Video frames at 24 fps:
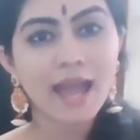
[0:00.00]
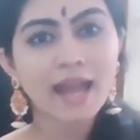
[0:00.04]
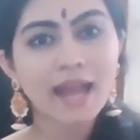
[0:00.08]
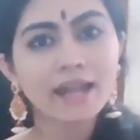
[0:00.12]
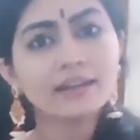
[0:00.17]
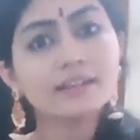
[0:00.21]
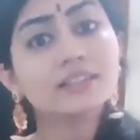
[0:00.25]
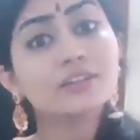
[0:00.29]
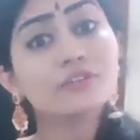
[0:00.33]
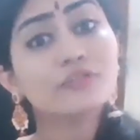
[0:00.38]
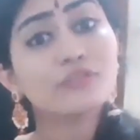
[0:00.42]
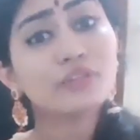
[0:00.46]

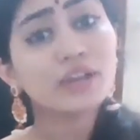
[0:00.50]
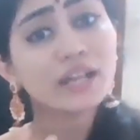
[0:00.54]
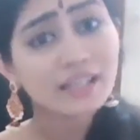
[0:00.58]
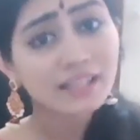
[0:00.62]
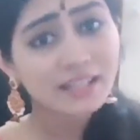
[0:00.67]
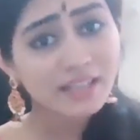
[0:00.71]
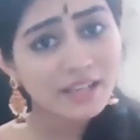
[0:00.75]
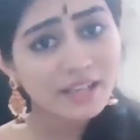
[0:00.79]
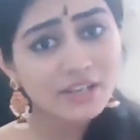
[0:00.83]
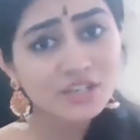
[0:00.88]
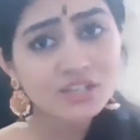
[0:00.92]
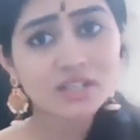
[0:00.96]
and the
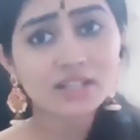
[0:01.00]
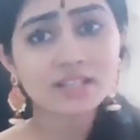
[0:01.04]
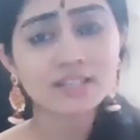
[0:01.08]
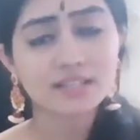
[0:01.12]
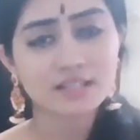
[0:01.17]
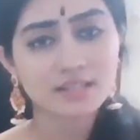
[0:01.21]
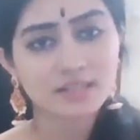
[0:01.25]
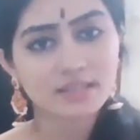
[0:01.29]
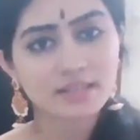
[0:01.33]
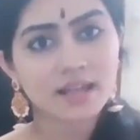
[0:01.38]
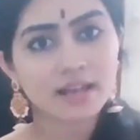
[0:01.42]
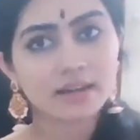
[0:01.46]

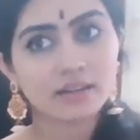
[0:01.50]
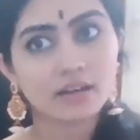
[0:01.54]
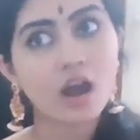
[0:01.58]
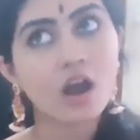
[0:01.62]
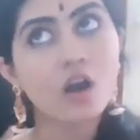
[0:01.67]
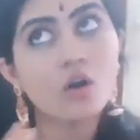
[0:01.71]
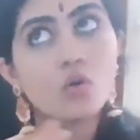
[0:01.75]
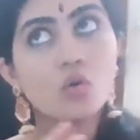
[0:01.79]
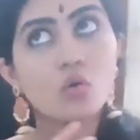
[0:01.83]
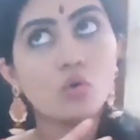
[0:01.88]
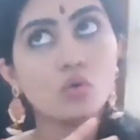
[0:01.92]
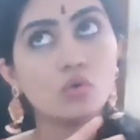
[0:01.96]
variations in that,
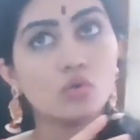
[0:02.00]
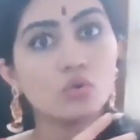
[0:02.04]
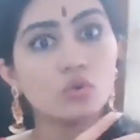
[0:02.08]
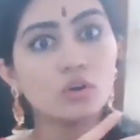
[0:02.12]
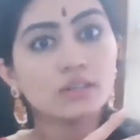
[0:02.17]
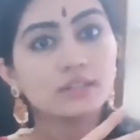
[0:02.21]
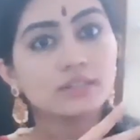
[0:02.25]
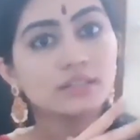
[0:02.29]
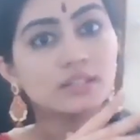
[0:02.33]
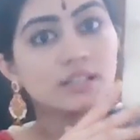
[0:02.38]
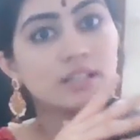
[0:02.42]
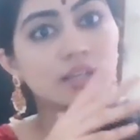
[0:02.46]
how
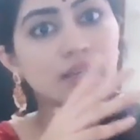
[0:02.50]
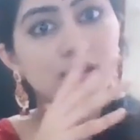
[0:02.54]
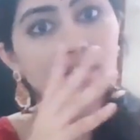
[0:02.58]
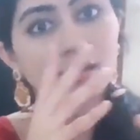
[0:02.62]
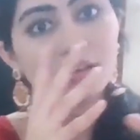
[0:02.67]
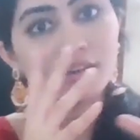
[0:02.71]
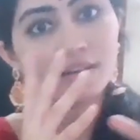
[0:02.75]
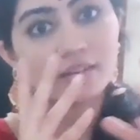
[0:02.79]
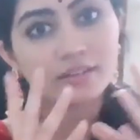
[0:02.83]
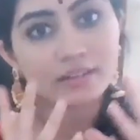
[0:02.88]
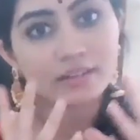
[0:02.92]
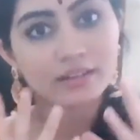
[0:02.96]

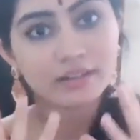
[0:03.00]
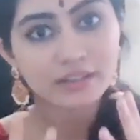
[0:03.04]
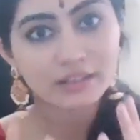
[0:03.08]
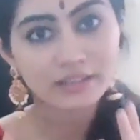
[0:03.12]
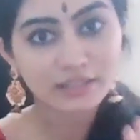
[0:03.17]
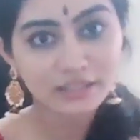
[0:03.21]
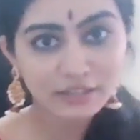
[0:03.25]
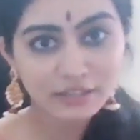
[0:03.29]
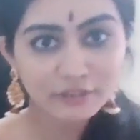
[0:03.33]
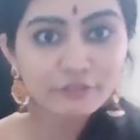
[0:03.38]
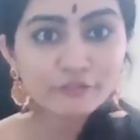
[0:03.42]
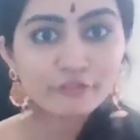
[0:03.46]
the
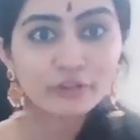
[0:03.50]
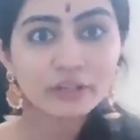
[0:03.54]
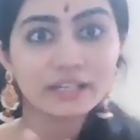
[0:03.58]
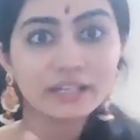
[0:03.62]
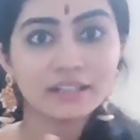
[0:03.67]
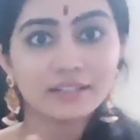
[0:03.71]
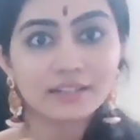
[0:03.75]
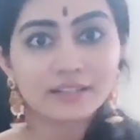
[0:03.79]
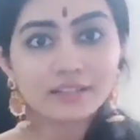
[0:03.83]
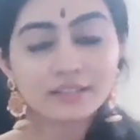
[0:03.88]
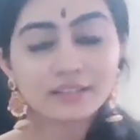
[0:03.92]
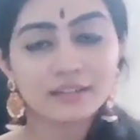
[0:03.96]

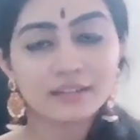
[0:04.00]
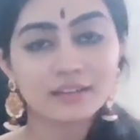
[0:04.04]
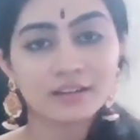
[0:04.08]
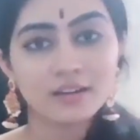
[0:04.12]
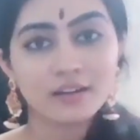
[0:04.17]
different